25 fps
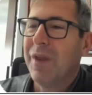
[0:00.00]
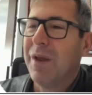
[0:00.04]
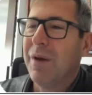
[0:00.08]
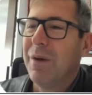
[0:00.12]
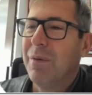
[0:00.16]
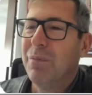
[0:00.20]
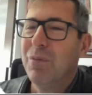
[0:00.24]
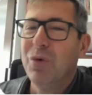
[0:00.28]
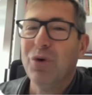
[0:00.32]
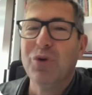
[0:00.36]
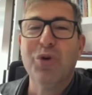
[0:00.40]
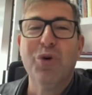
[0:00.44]

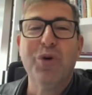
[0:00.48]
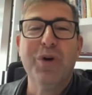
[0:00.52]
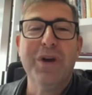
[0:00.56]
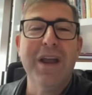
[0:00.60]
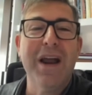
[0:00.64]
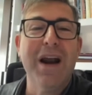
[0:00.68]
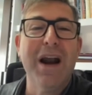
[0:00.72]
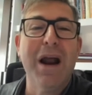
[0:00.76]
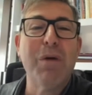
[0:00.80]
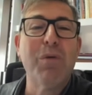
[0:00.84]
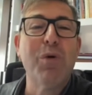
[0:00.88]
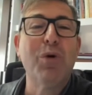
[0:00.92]
Moodle
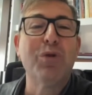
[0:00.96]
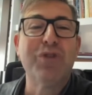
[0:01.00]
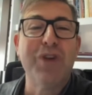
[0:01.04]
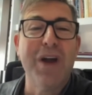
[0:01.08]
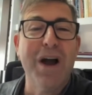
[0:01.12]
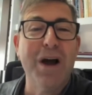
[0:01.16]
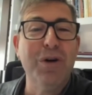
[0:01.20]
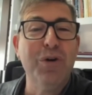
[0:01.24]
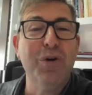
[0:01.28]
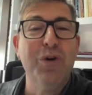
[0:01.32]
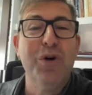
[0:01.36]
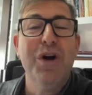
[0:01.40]
here, I will
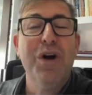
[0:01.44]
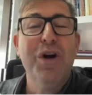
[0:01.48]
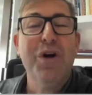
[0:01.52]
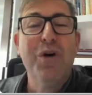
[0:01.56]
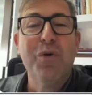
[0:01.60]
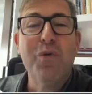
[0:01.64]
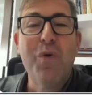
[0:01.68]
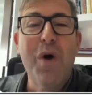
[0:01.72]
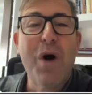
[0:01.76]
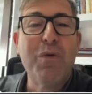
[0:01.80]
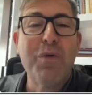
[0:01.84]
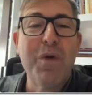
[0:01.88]
tell you,
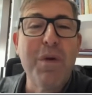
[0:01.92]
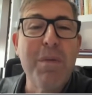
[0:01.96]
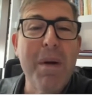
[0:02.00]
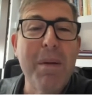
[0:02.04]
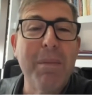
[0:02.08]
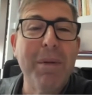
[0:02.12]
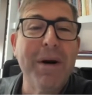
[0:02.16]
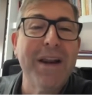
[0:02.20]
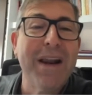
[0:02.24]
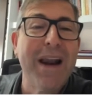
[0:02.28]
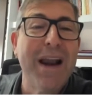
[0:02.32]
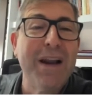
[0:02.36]
well,
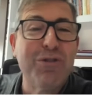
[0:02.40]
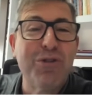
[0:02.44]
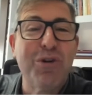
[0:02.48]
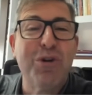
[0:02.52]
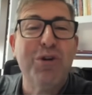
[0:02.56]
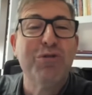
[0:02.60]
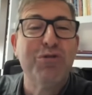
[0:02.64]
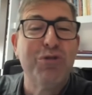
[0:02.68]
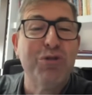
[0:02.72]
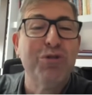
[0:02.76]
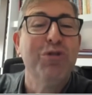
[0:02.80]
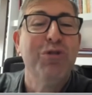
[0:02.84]
remember that I
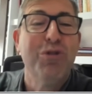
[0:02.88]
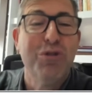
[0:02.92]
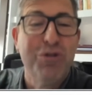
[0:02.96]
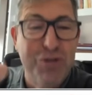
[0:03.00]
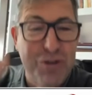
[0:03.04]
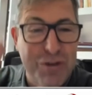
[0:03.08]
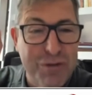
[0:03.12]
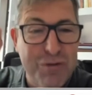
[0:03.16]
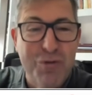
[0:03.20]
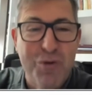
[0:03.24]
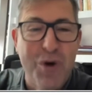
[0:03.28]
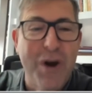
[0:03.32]
told you,
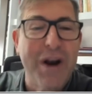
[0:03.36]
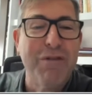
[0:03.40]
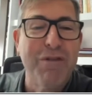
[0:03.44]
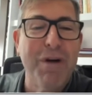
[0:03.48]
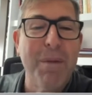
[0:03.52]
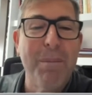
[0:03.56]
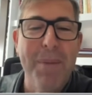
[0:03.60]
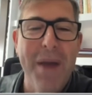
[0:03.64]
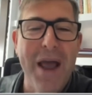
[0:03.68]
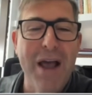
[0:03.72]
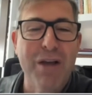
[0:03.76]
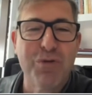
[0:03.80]
use whatever
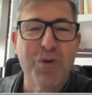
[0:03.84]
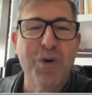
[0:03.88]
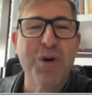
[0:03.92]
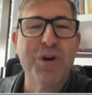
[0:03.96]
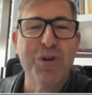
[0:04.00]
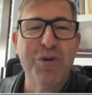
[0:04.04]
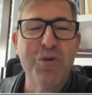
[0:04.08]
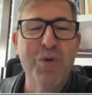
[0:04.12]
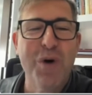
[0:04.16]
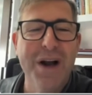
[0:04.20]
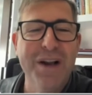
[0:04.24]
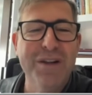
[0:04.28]
password
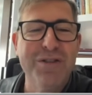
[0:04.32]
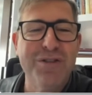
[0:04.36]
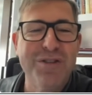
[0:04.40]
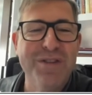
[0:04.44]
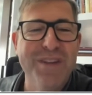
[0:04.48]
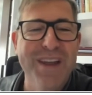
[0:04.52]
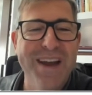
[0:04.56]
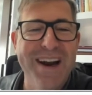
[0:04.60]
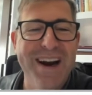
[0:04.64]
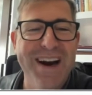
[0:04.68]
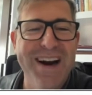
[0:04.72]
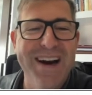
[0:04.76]
you want
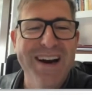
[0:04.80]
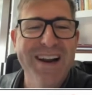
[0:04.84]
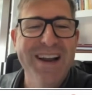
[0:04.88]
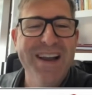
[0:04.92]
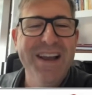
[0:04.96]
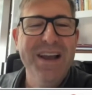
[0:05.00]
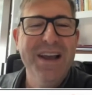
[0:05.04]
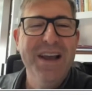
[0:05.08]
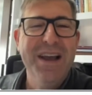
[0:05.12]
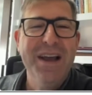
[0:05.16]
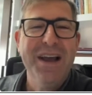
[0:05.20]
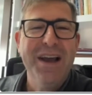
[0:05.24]
there,
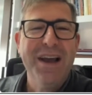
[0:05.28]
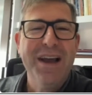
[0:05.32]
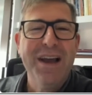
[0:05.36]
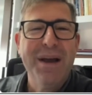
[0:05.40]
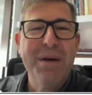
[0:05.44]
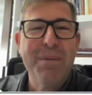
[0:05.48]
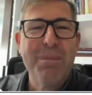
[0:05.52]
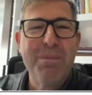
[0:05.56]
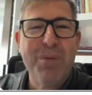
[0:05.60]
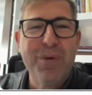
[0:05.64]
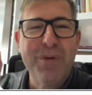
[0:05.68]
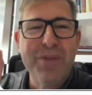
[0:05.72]

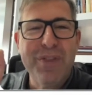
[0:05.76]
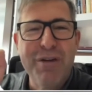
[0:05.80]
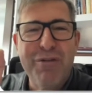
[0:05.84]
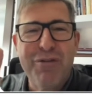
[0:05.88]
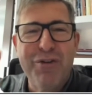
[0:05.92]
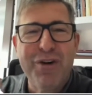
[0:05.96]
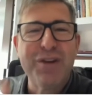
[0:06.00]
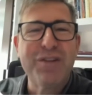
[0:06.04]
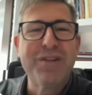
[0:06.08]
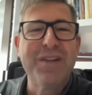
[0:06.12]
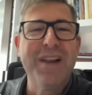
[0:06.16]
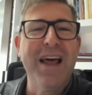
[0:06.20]
put the
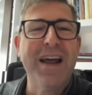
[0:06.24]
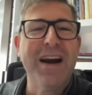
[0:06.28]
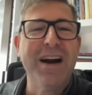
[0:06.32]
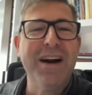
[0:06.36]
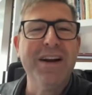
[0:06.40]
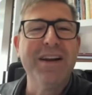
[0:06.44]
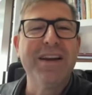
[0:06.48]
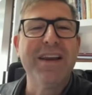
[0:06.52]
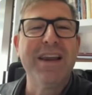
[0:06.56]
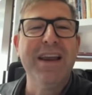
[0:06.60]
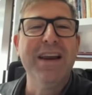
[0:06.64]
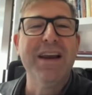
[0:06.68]
first
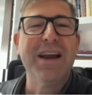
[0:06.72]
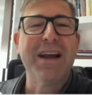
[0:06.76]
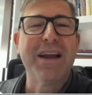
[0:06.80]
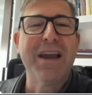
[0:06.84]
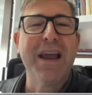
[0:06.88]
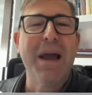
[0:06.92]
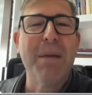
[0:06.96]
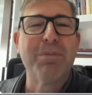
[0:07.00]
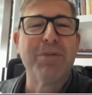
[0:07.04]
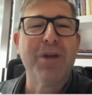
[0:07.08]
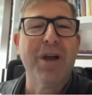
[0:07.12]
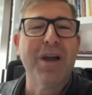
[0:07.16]
letter
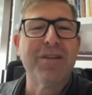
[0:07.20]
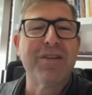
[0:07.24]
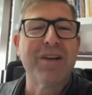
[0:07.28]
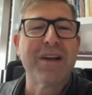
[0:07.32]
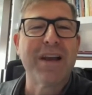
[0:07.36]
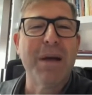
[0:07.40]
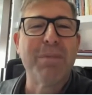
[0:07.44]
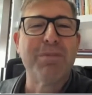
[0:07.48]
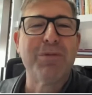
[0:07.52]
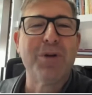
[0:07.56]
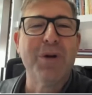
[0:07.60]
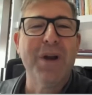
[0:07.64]
as a
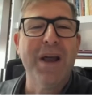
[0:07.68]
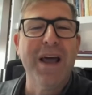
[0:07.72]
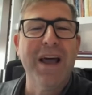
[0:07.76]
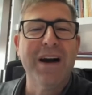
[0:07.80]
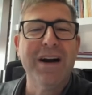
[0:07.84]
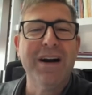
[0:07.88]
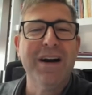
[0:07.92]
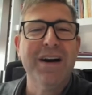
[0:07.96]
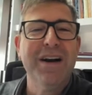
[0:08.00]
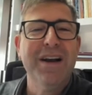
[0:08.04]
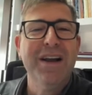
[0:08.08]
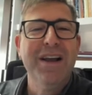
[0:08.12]
capital
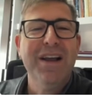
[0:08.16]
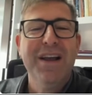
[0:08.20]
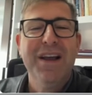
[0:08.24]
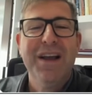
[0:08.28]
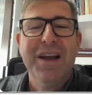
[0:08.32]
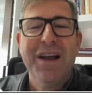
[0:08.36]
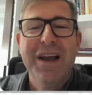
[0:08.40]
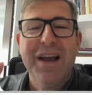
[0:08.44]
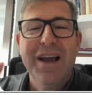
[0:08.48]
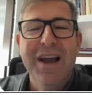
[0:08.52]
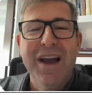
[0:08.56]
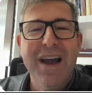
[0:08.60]
letter,
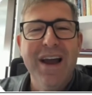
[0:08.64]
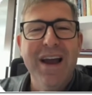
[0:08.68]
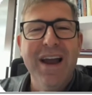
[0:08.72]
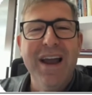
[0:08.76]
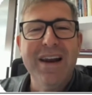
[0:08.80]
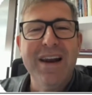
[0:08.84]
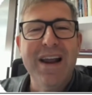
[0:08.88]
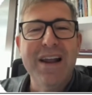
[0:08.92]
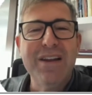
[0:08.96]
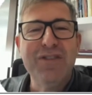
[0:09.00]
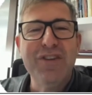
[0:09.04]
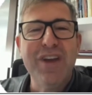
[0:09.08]

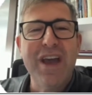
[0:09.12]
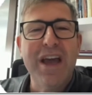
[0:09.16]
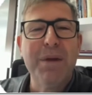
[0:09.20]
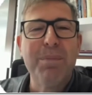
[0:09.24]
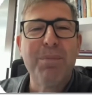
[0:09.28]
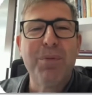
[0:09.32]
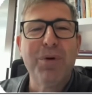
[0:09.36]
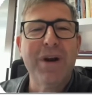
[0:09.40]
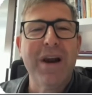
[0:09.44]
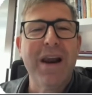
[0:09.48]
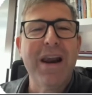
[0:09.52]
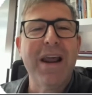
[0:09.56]
and at the end
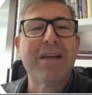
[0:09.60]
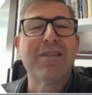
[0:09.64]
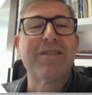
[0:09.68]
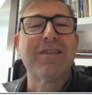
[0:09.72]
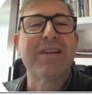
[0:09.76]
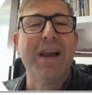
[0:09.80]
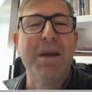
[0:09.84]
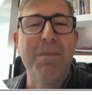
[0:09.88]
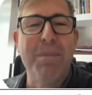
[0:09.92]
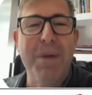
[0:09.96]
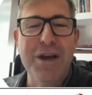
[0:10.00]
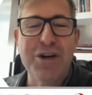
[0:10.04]
put an
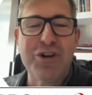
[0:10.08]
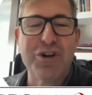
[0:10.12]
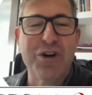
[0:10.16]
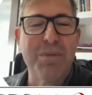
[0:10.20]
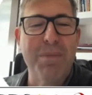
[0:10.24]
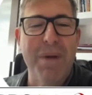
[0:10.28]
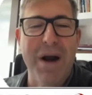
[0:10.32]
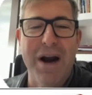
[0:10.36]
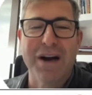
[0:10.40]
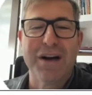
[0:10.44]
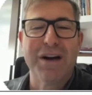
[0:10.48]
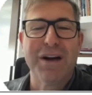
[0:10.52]
exclamation
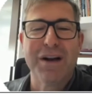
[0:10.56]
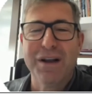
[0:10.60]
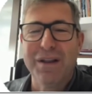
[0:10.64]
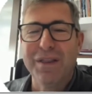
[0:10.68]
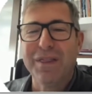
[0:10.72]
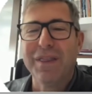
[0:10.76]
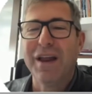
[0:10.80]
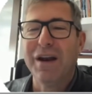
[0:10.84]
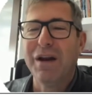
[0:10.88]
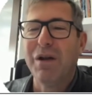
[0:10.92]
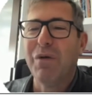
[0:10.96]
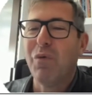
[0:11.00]
mark, and
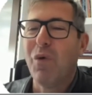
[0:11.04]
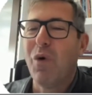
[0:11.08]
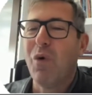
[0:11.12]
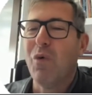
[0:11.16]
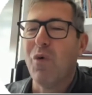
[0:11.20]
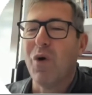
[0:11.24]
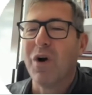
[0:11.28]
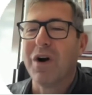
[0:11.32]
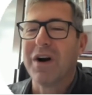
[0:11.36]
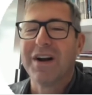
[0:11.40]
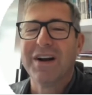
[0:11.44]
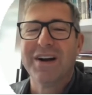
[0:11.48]
then it will work.